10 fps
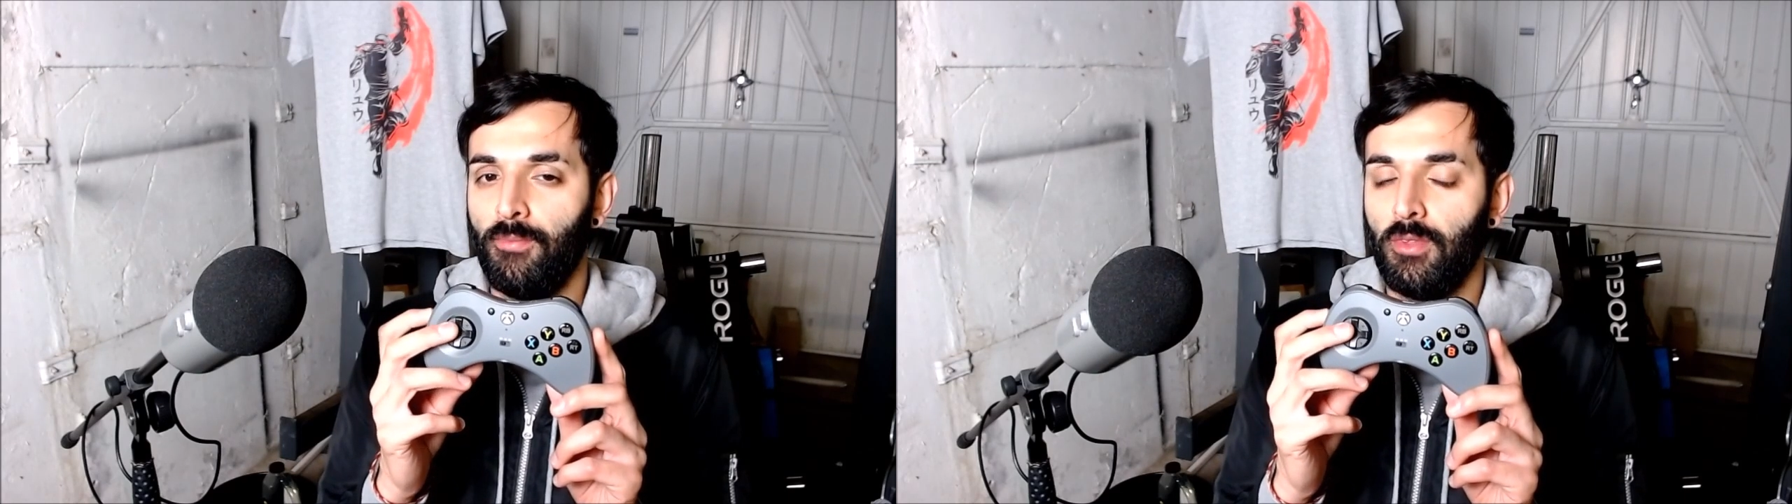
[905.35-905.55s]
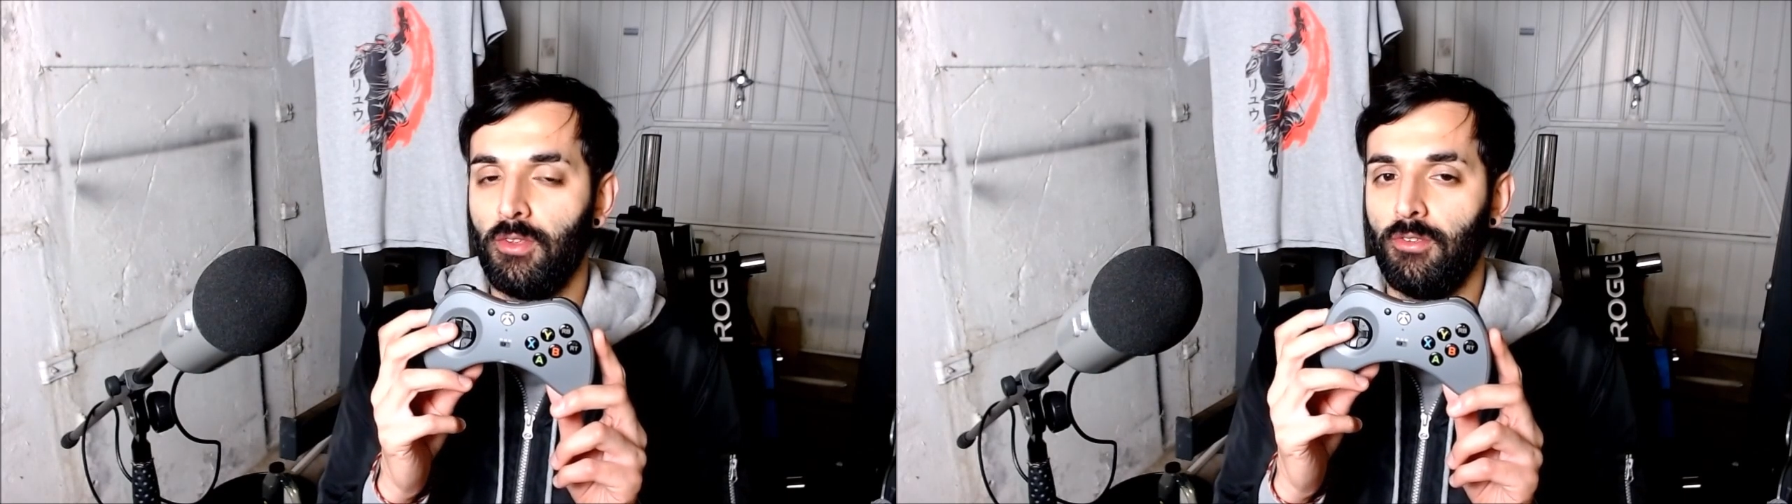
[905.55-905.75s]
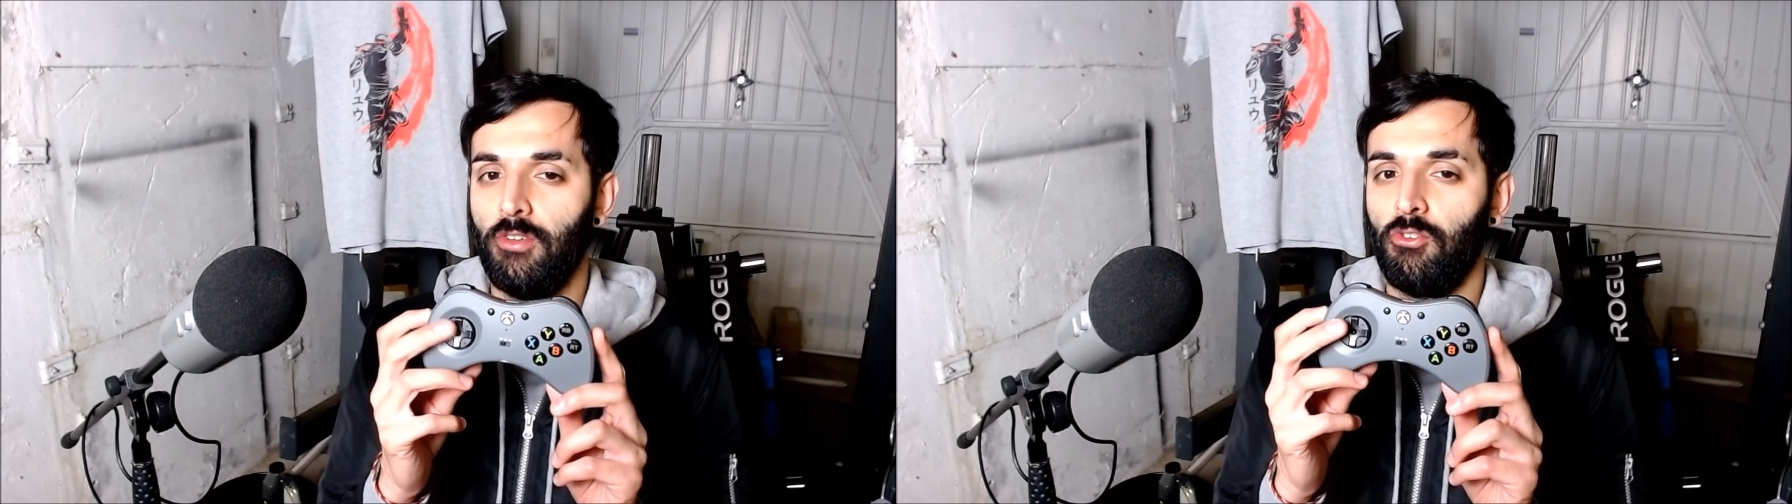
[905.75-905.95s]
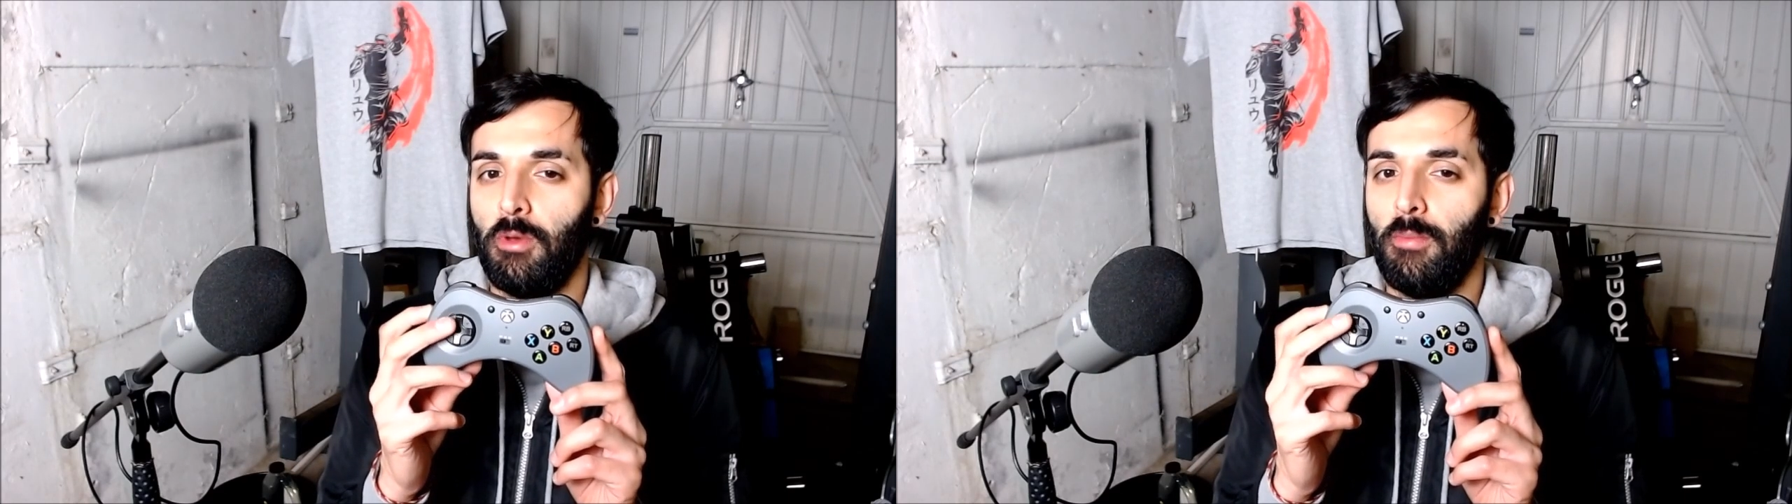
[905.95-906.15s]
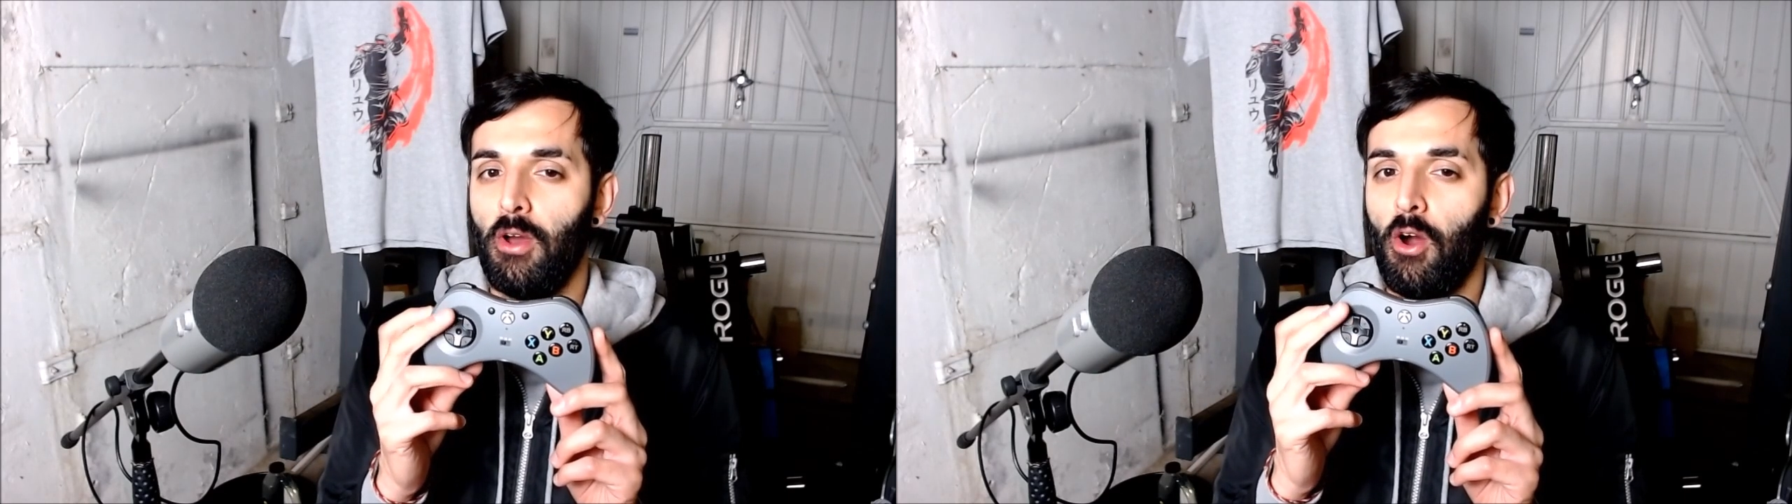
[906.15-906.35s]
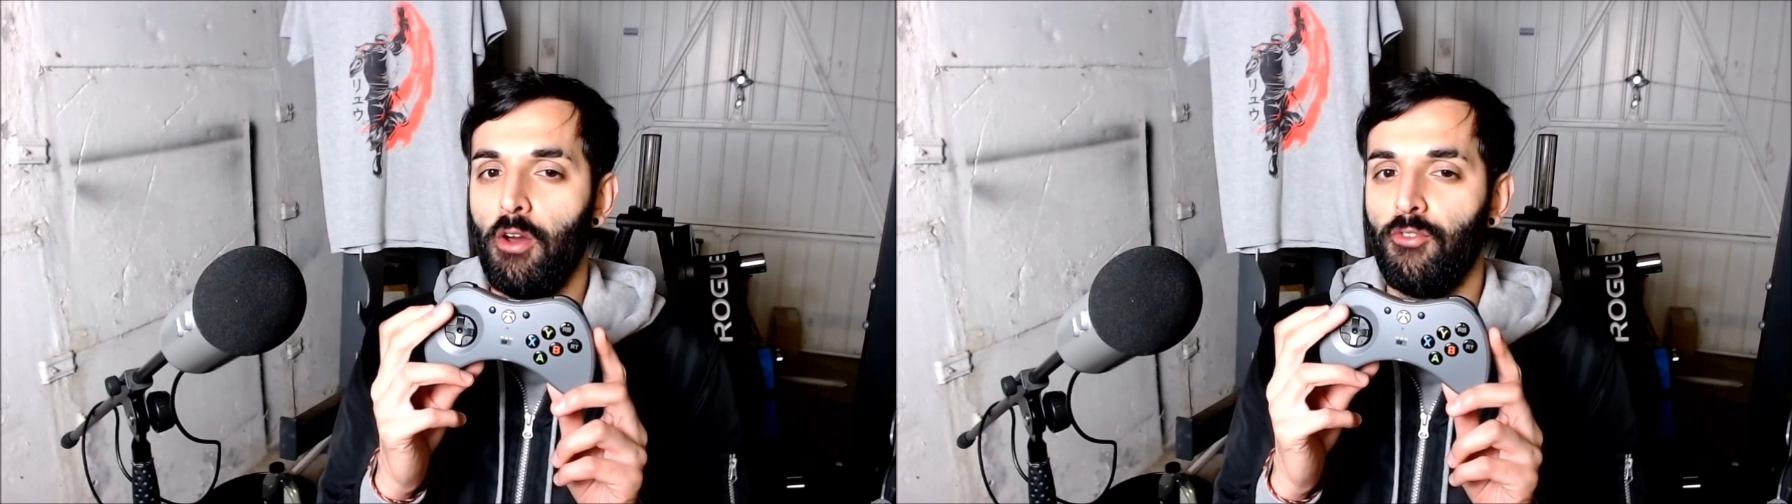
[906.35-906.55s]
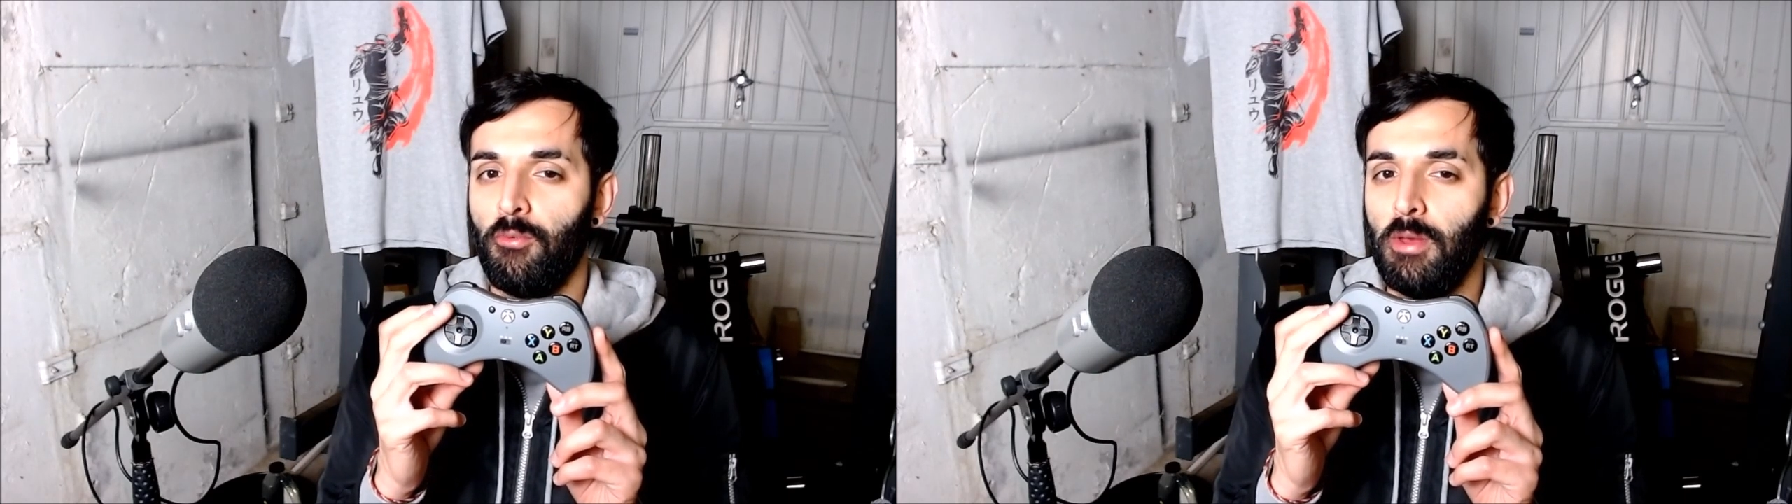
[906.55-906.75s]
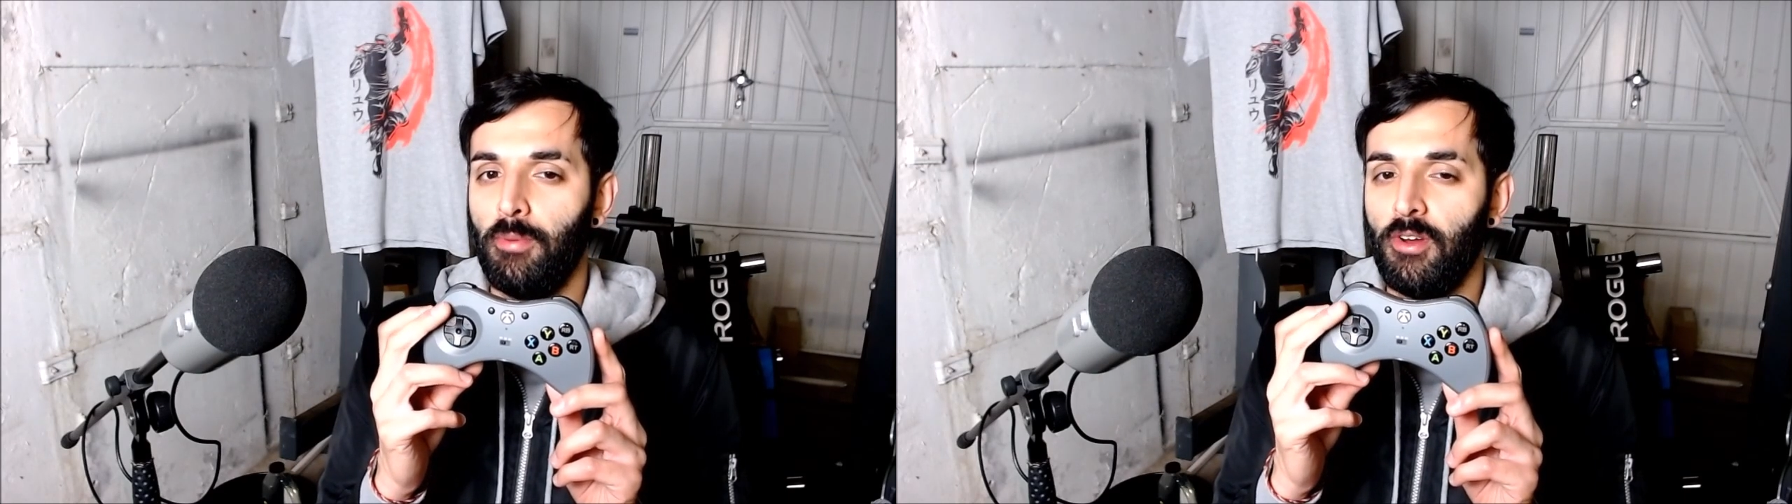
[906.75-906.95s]
so it should be a bit higher for
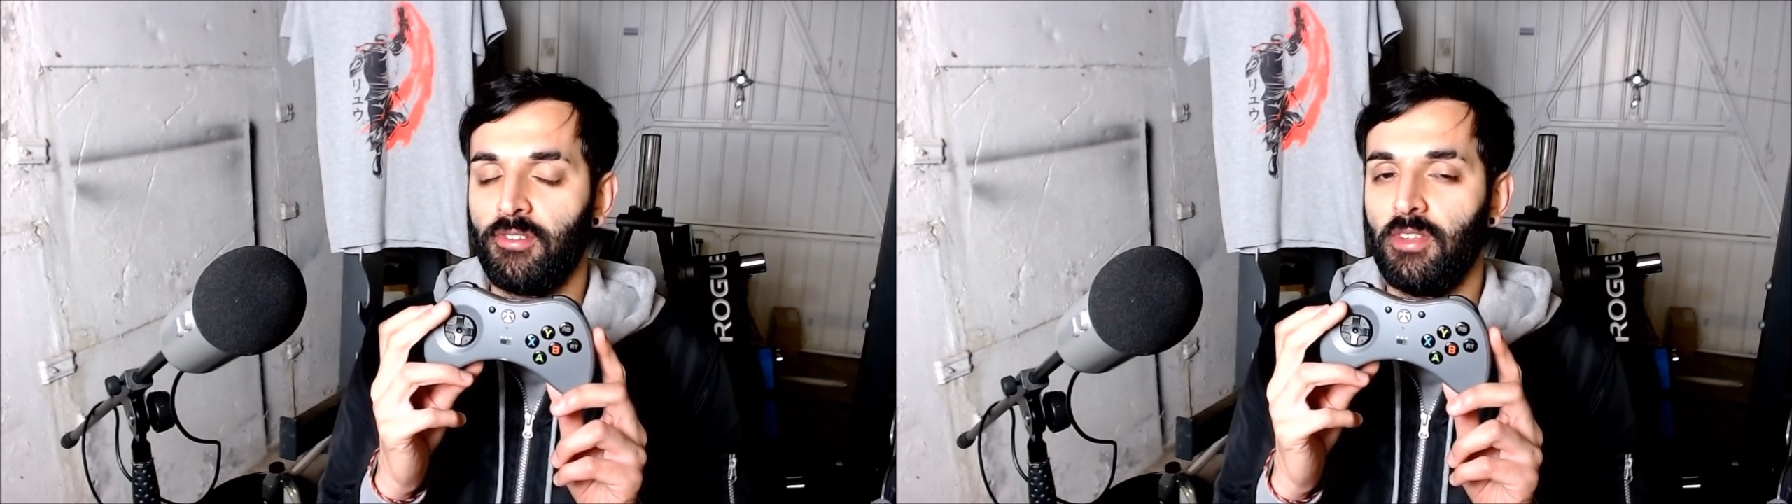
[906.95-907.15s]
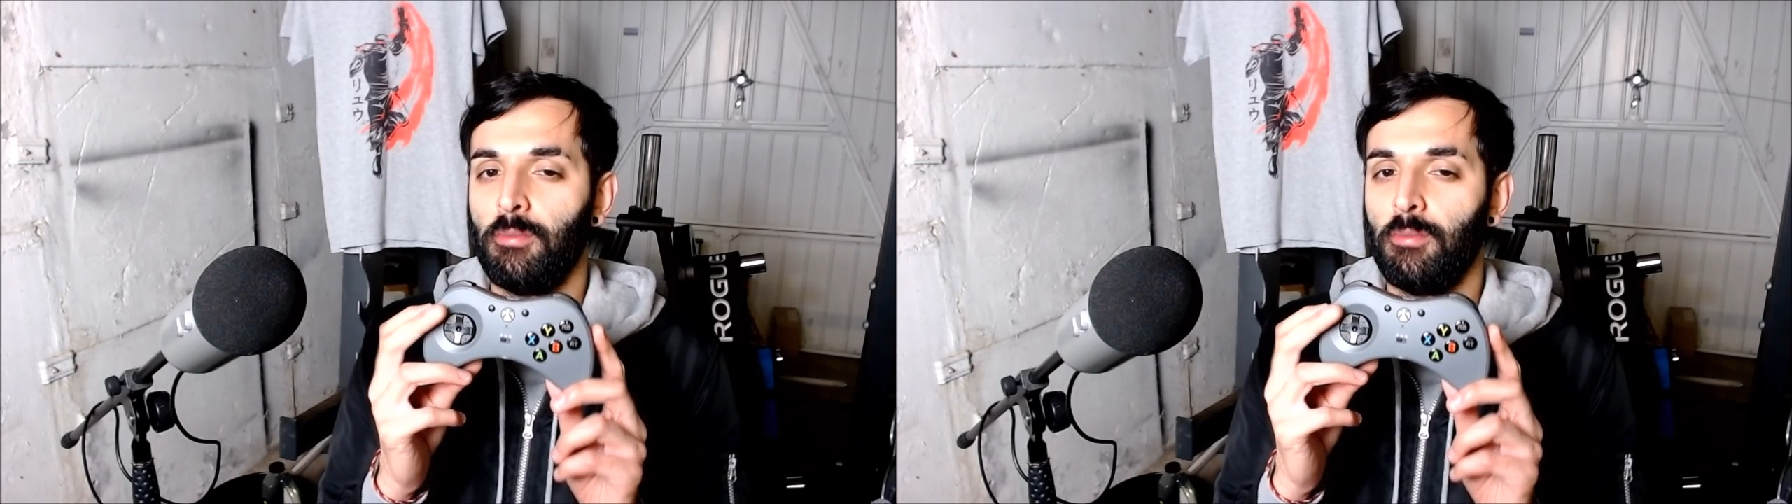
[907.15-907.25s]
me personally,